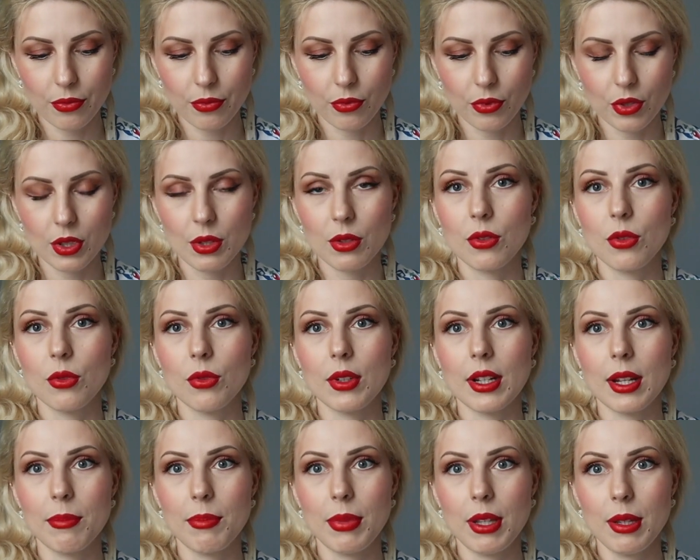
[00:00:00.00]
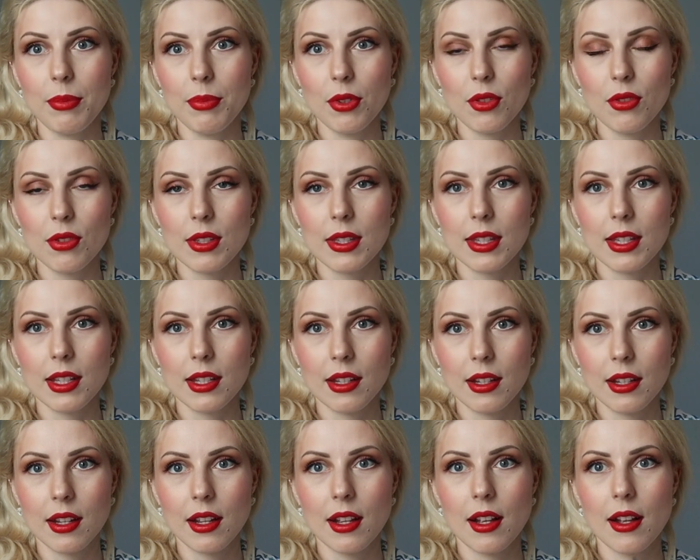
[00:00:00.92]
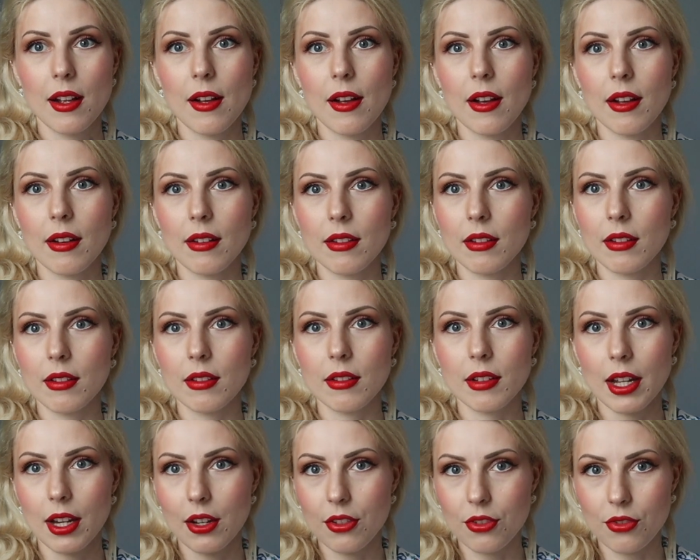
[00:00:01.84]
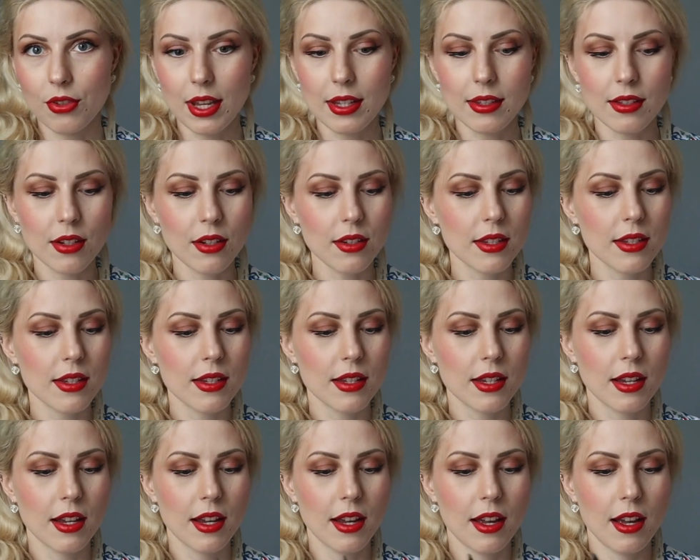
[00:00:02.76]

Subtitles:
was doing the people's hairdressers.